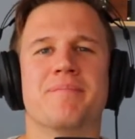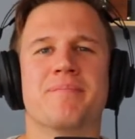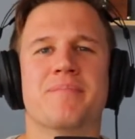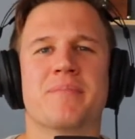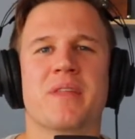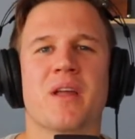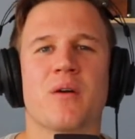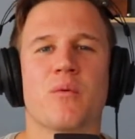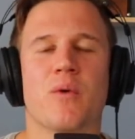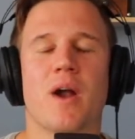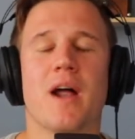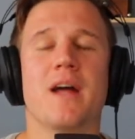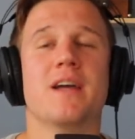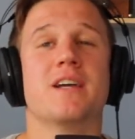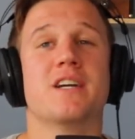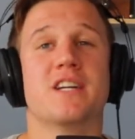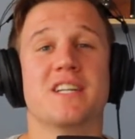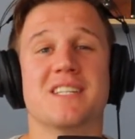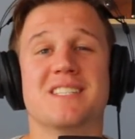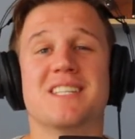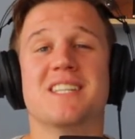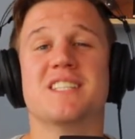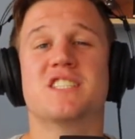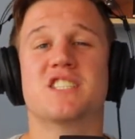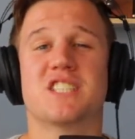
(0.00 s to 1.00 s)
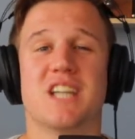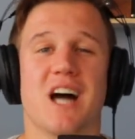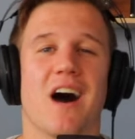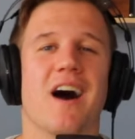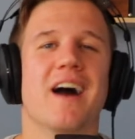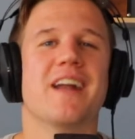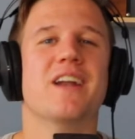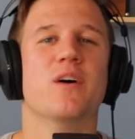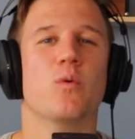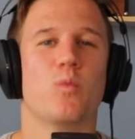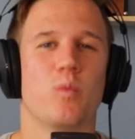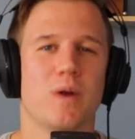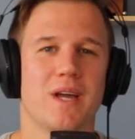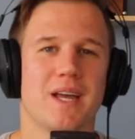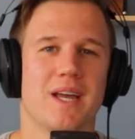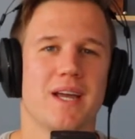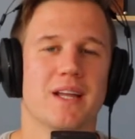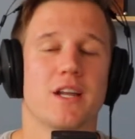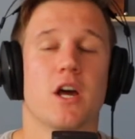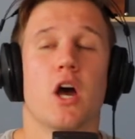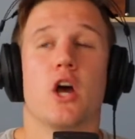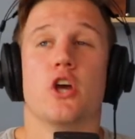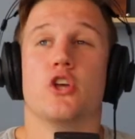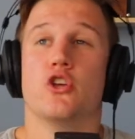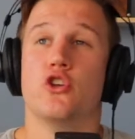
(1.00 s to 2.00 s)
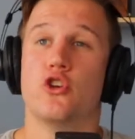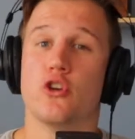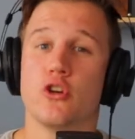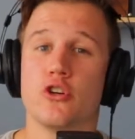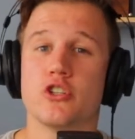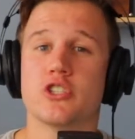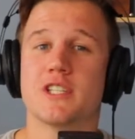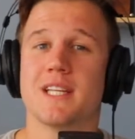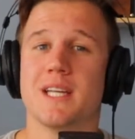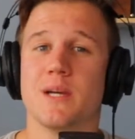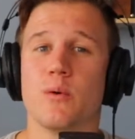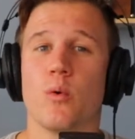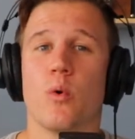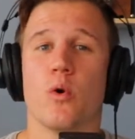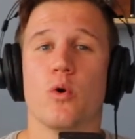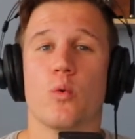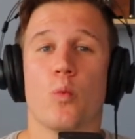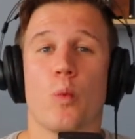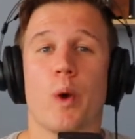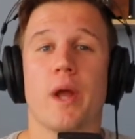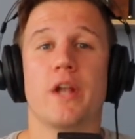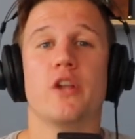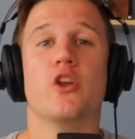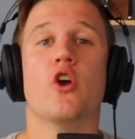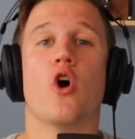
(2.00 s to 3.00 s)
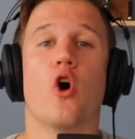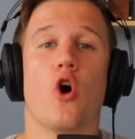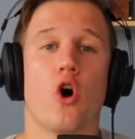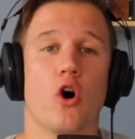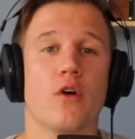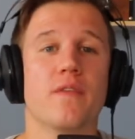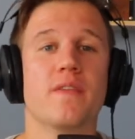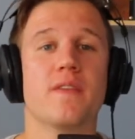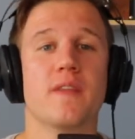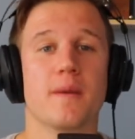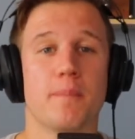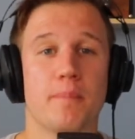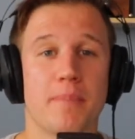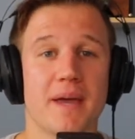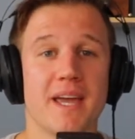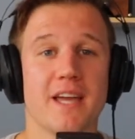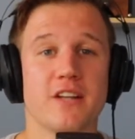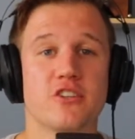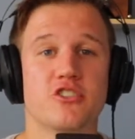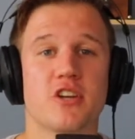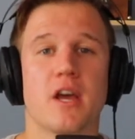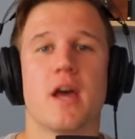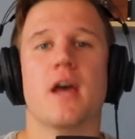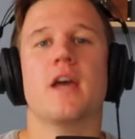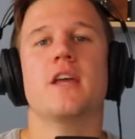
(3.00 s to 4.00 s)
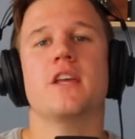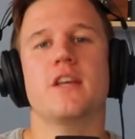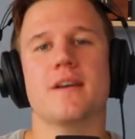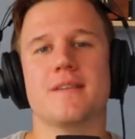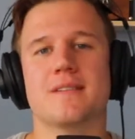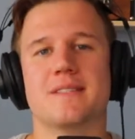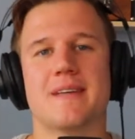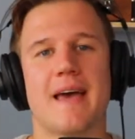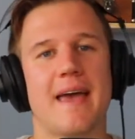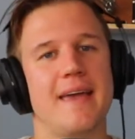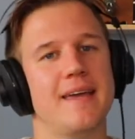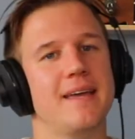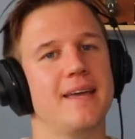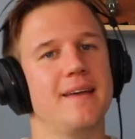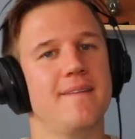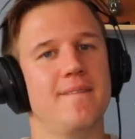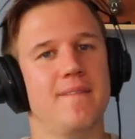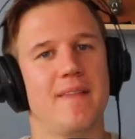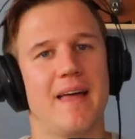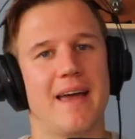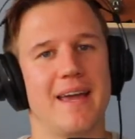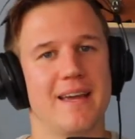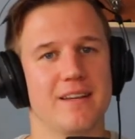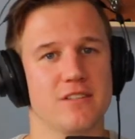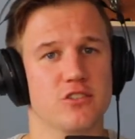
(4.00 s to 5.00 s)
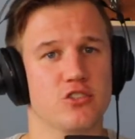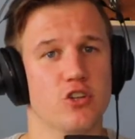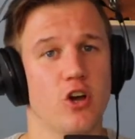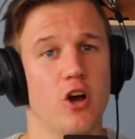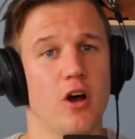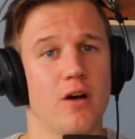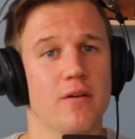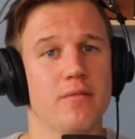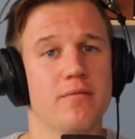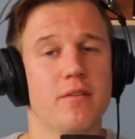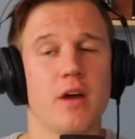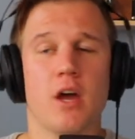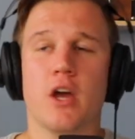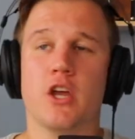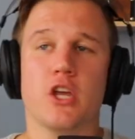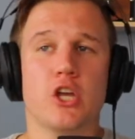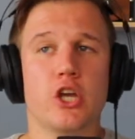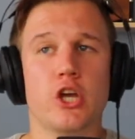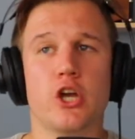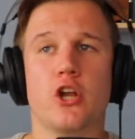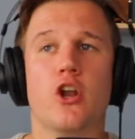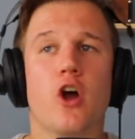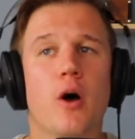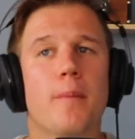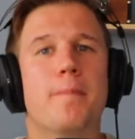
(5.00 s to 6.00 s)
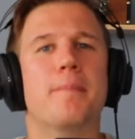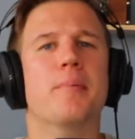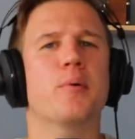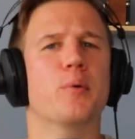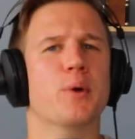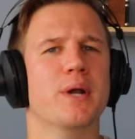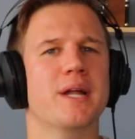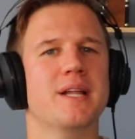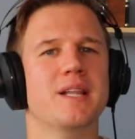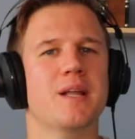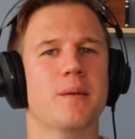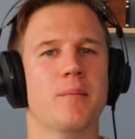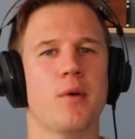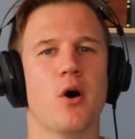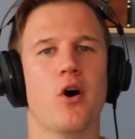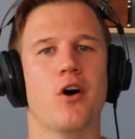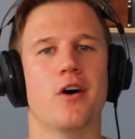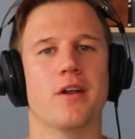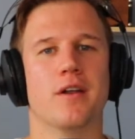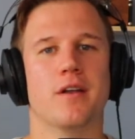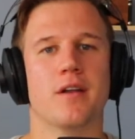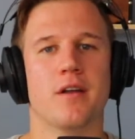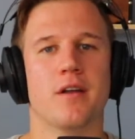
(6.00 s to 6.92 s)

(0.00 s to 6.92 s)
Right? Because it's kind of weird. Usually, when you're on the beach, you're taking layers off. You're not putting them on.